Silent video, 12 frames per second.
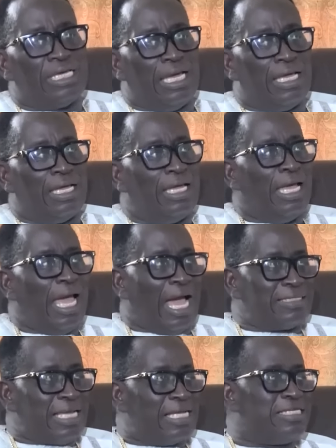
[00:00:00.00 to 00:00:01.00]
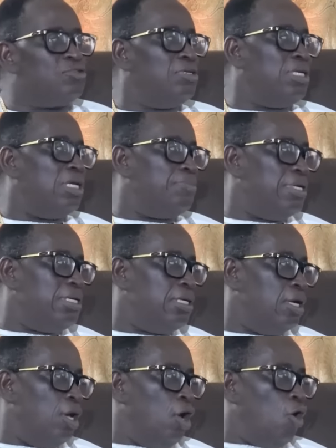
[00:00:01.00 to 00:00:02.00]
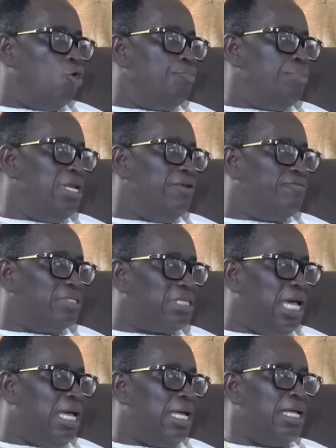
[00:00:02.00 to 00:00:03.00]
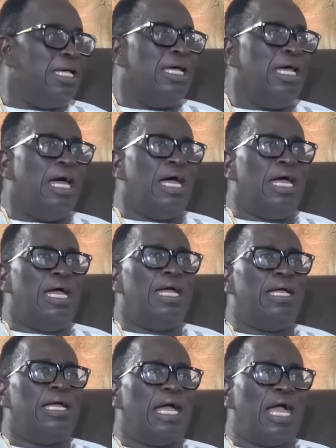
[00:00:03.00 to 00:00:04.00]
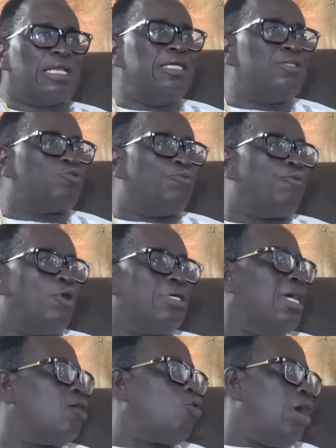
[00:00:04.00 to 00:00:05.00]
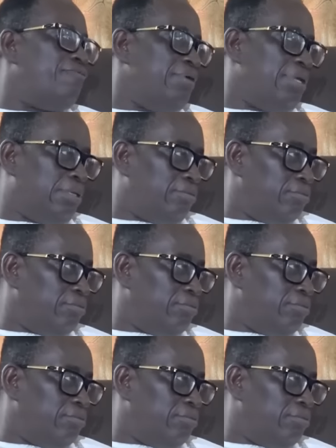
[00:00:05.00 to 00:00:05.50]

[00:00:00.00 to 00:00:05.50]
say as I see you baby. Unbelievable say a Christopher ye call heaven.